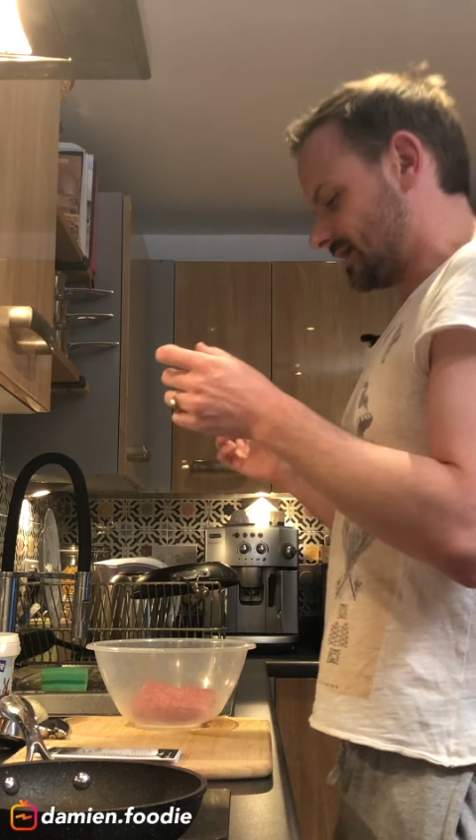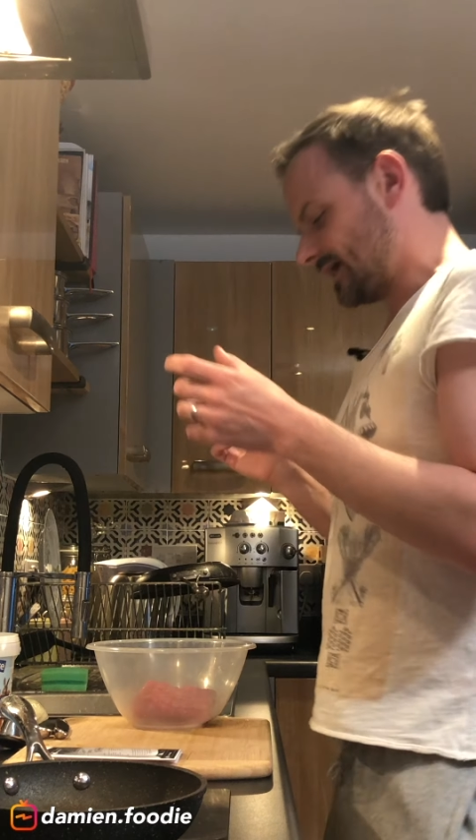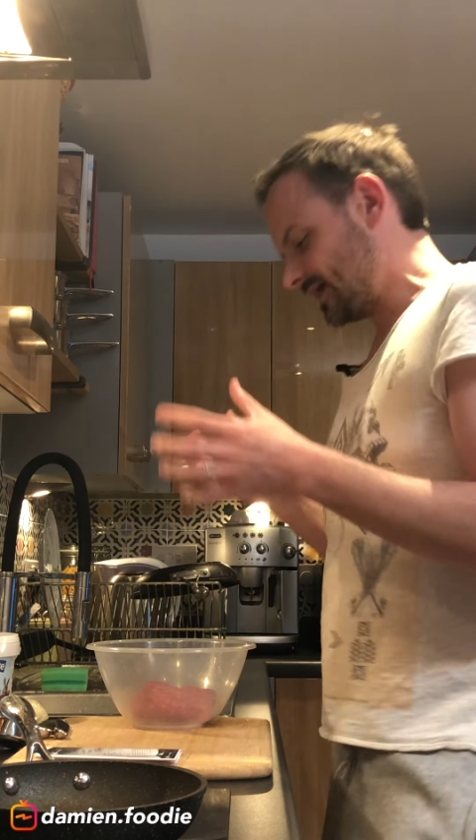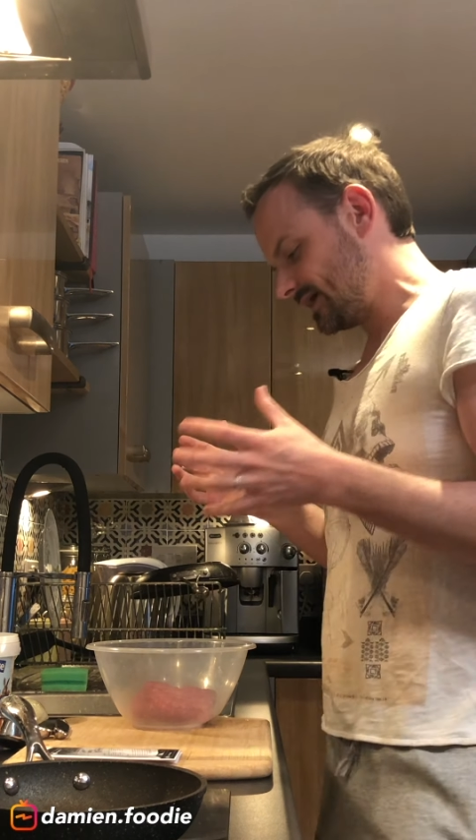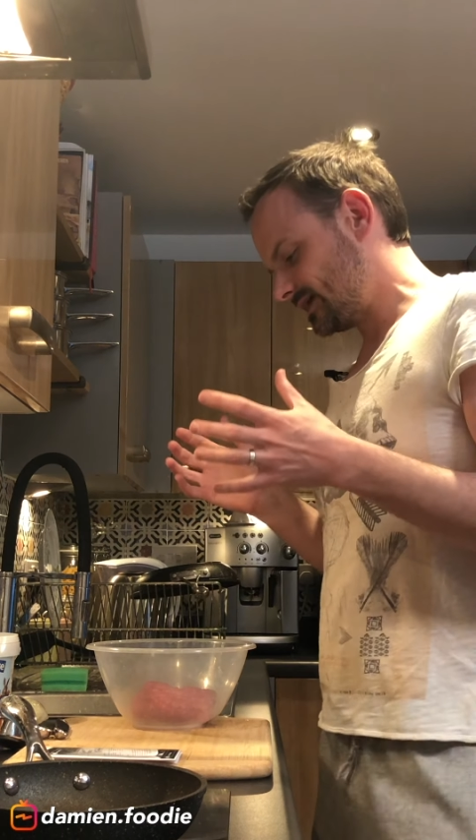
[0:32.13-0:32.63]

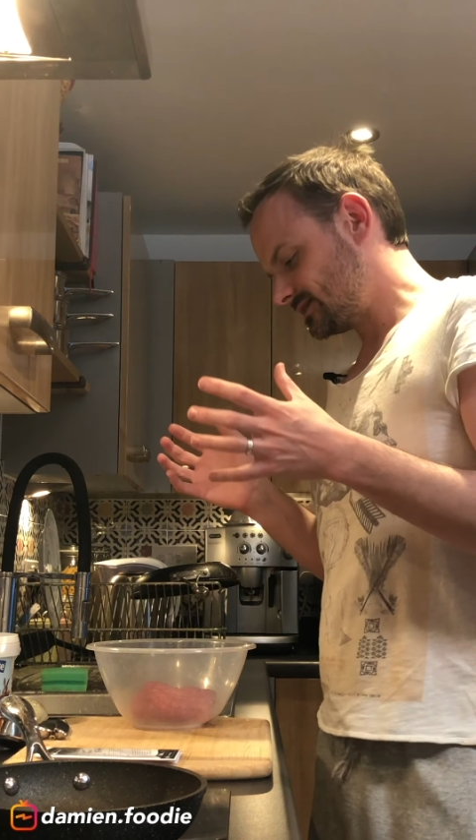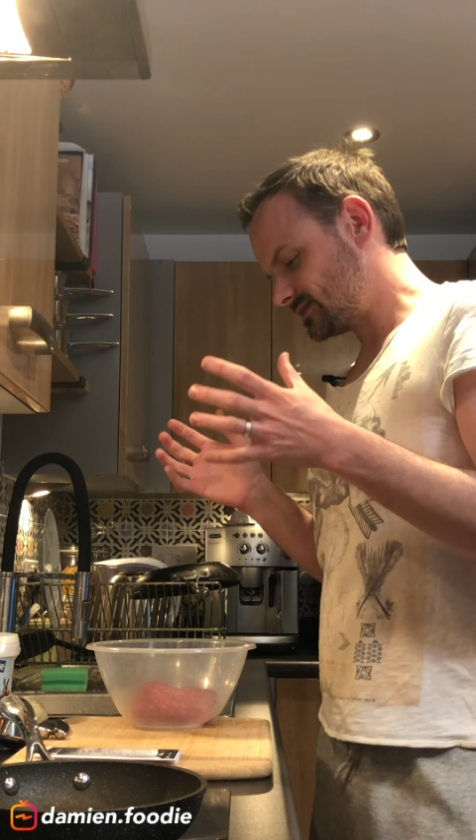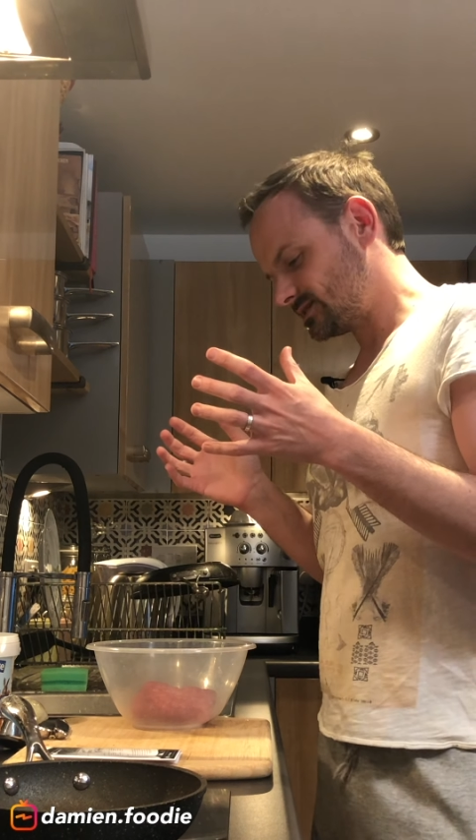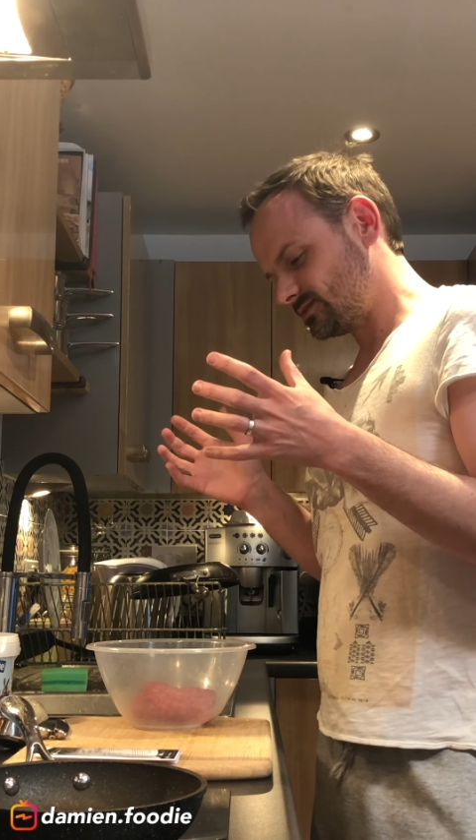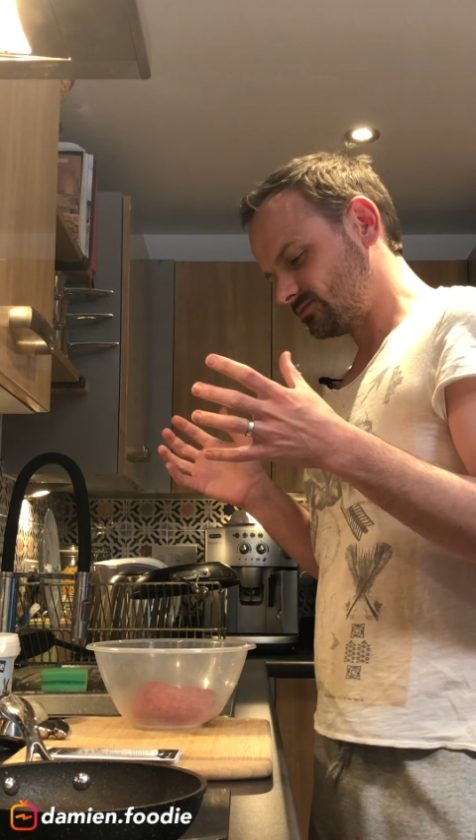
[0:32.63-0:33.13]
And
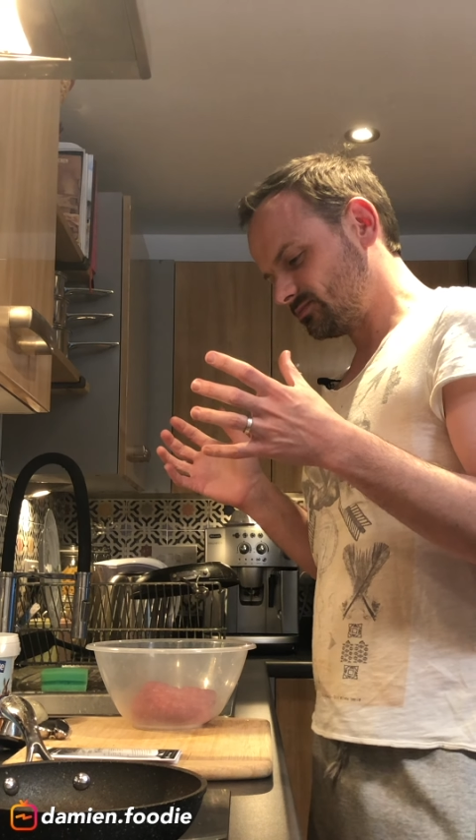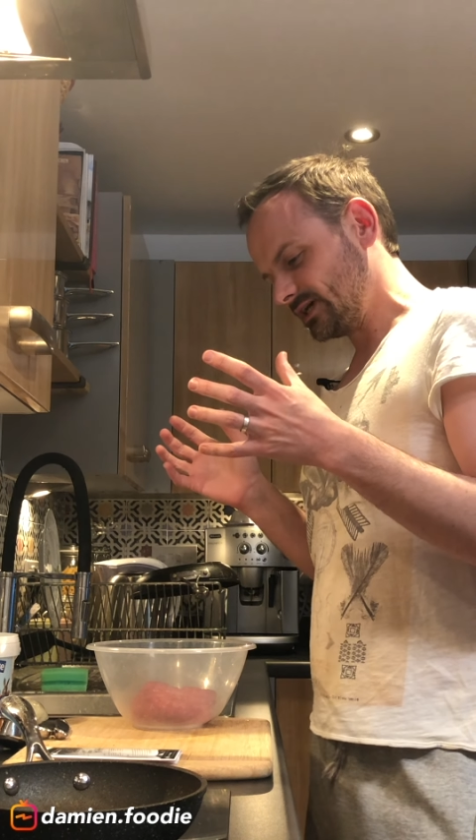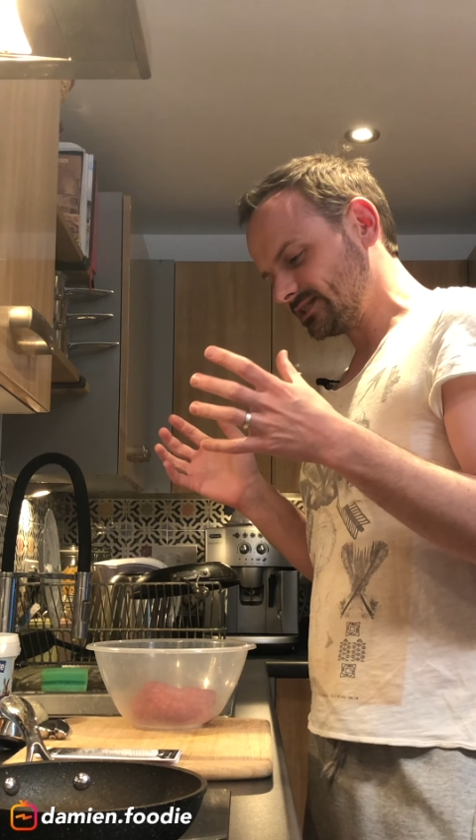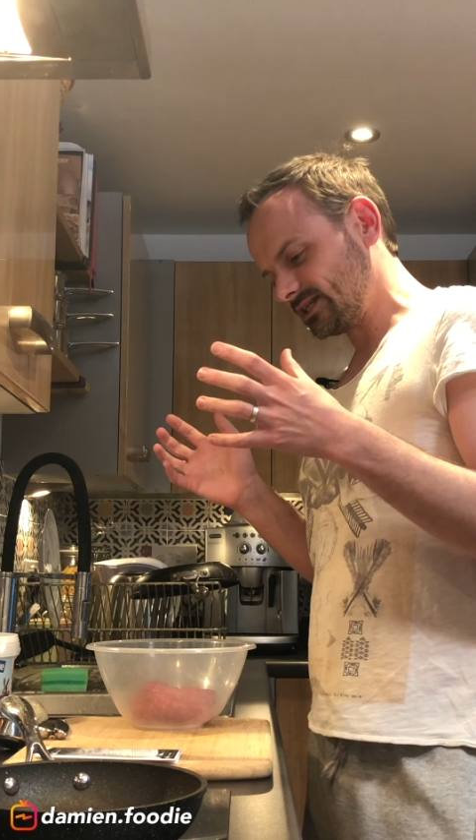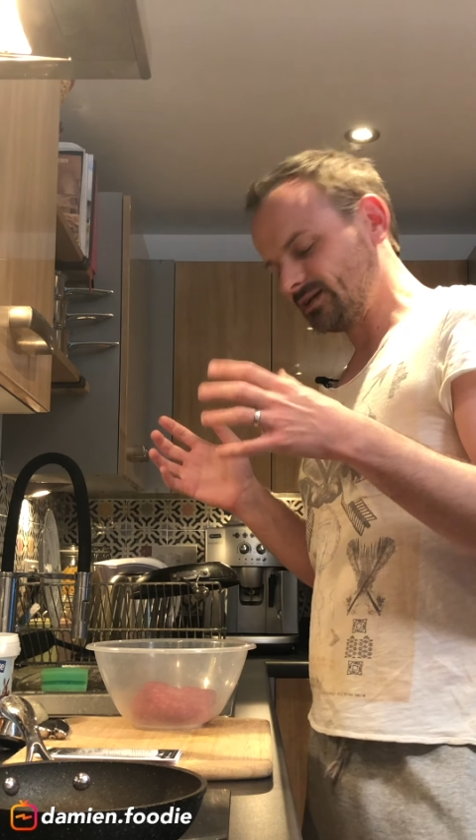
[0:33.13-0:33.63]

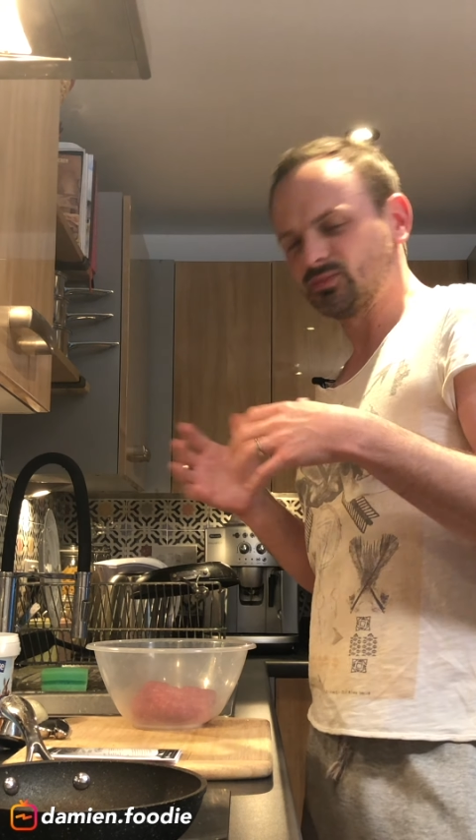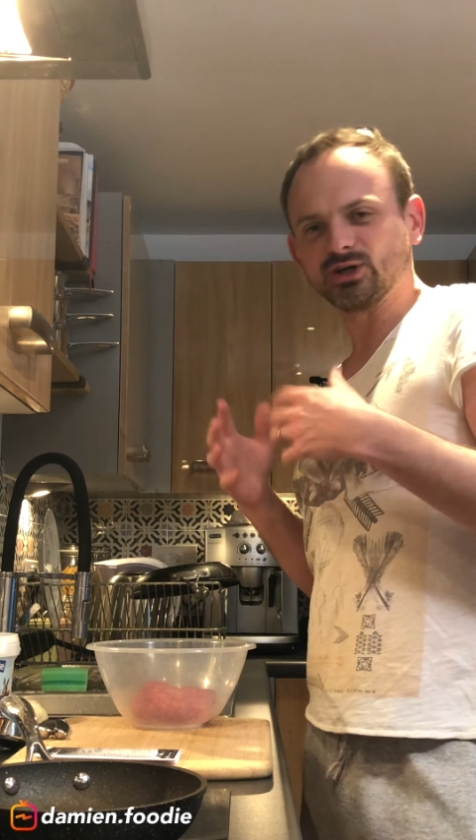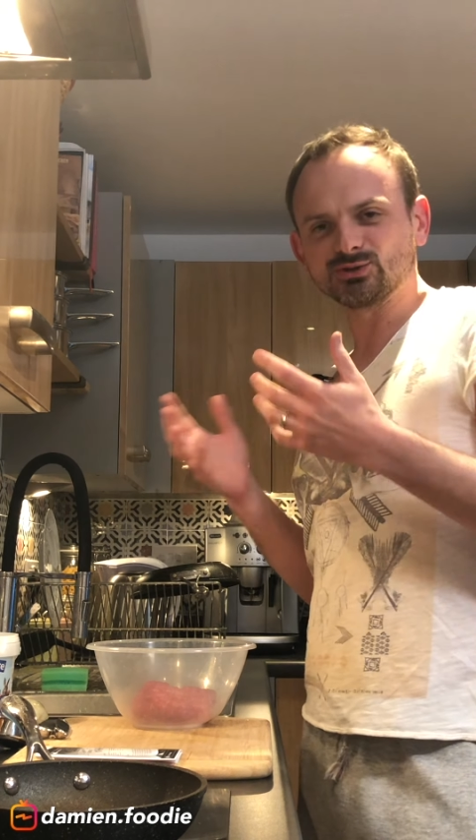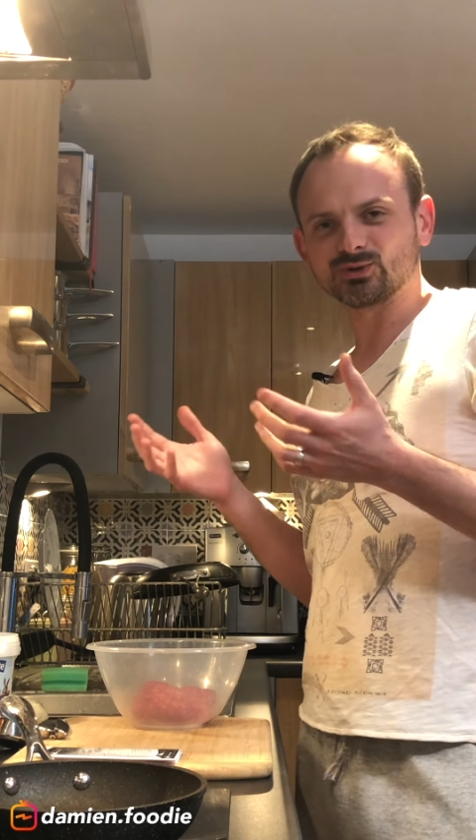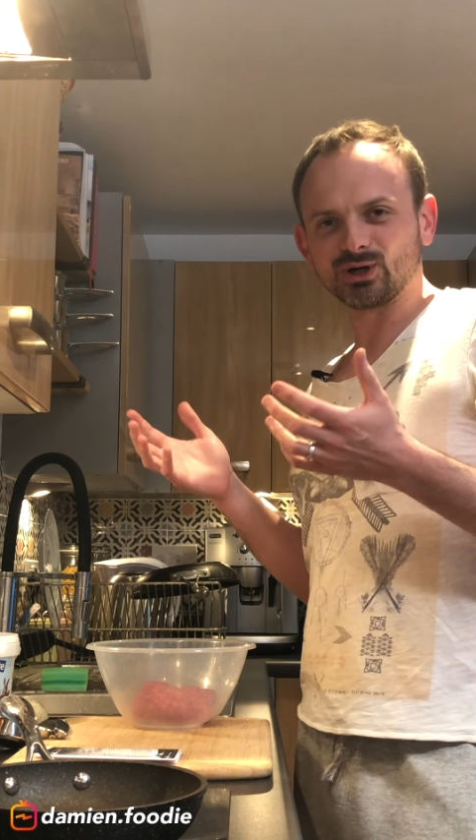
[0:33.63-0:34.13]
basically
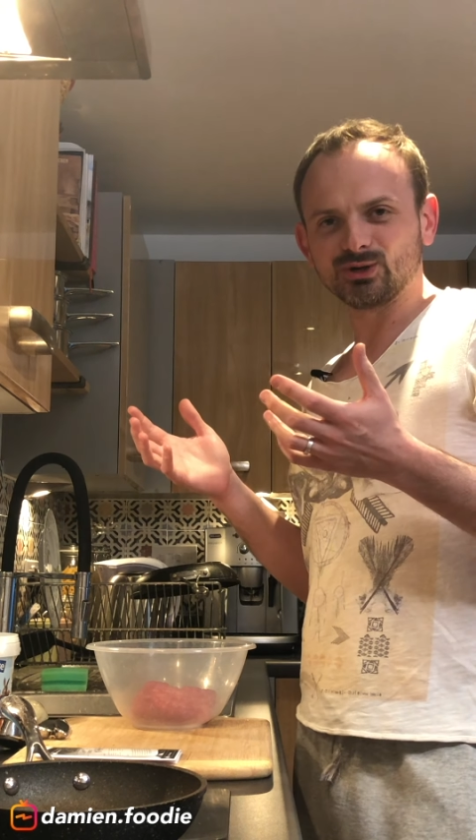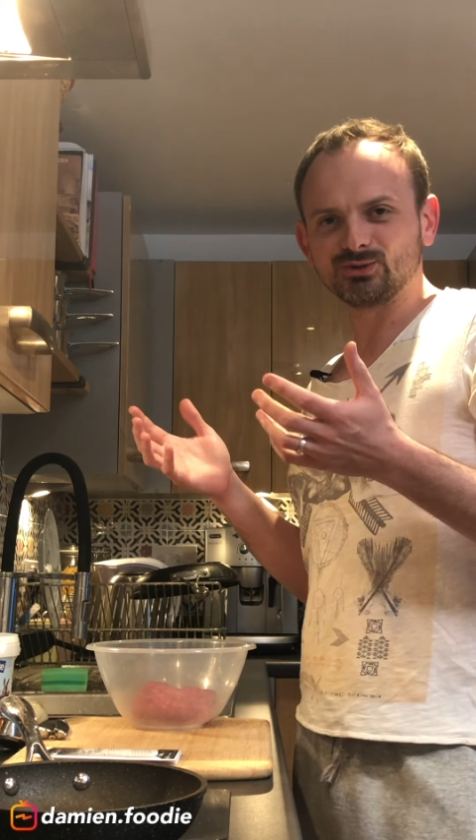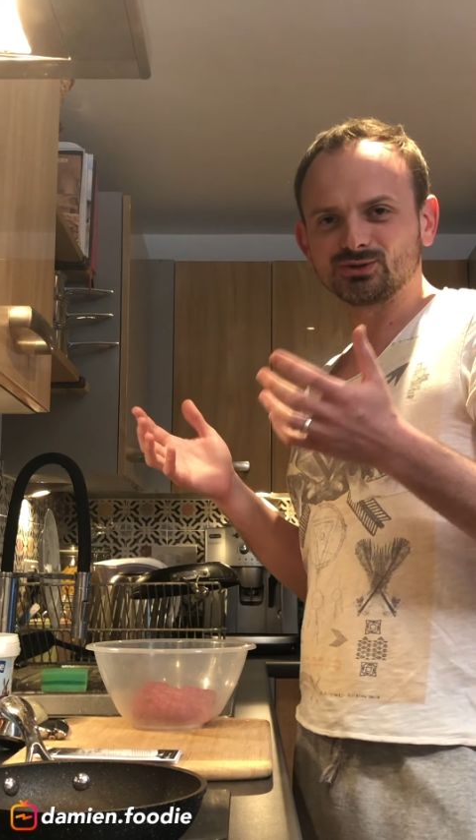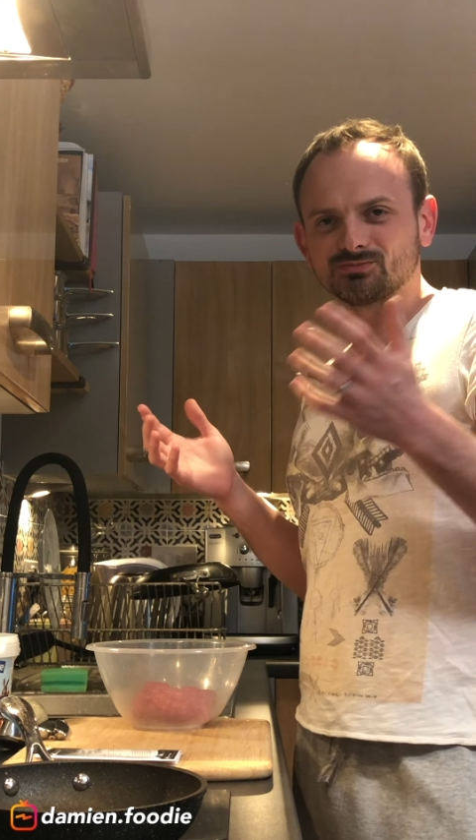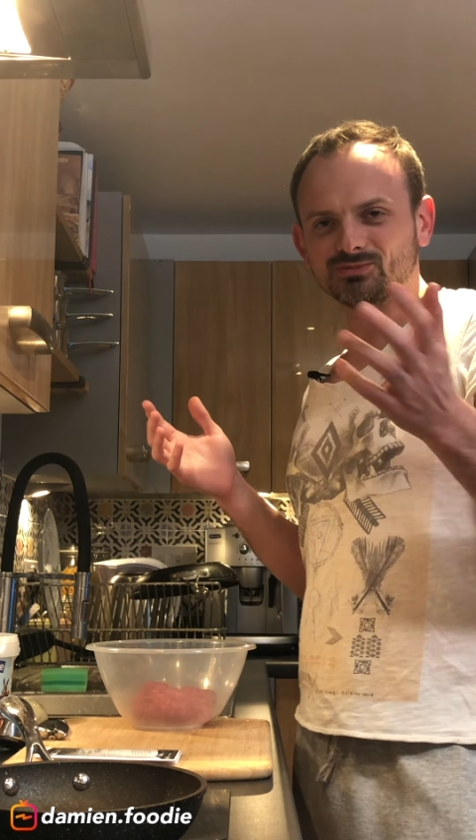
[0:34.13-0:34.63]
Burns Road,